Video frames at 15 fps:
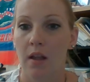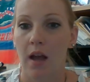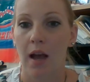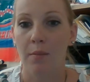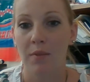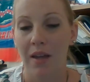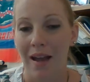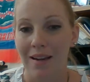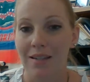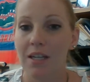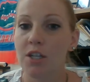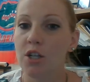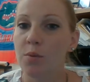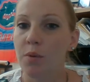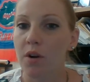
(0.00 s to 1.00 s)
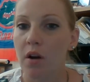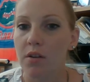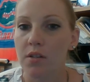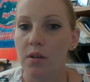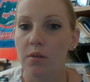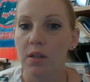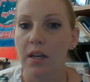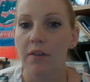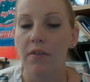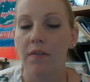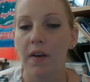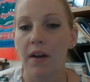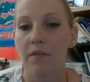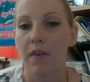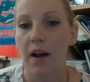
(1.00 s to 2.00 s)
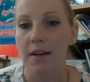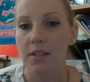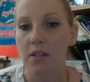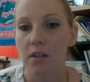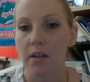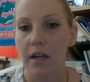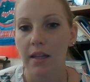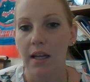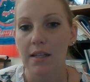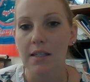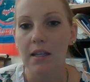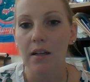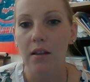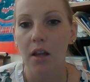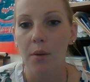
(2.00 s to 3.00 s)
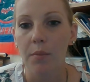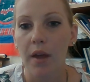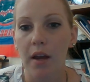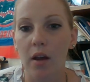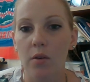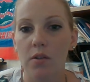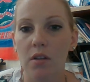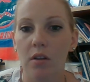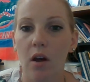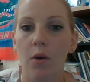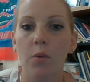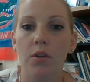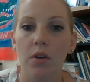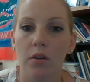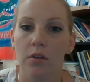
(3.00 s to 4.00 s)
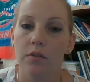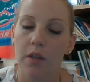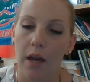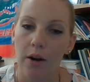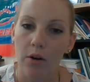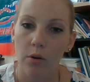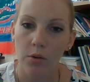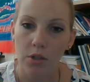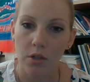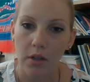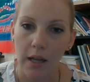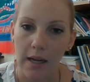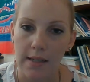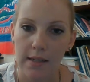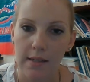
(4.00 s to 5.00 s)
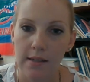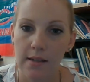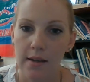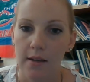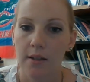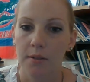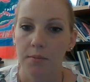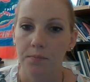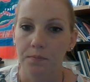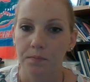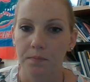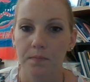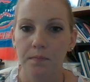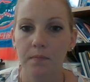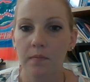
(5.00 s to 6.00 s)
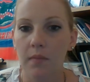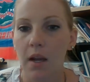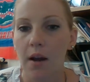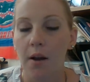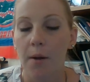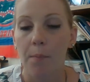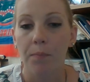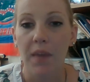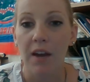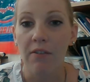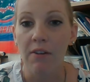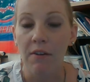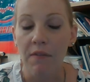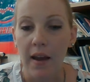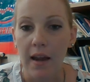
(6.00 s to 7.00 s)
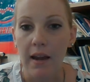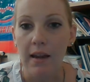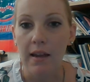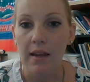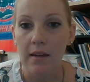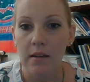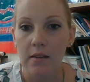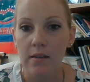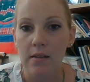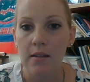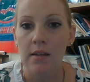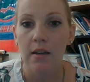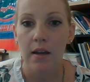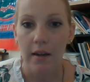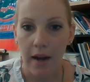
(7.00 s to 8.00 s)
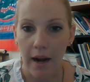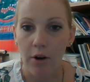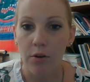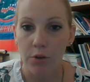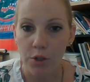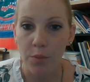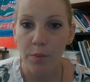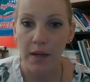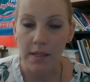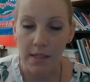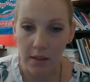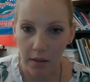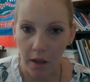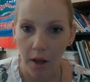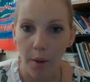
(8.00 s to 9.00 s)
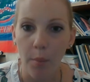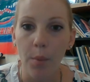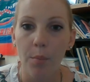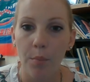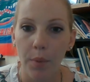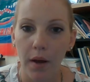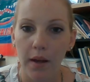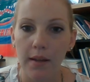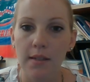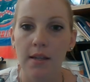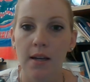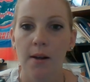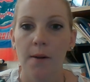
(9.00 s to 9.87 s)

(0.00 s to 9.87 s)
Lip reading: I'm the ag teacher, but also the FFA advisor, and that's the club that goes along with all of the agriculture classes. FFA is an agriculture-based club, but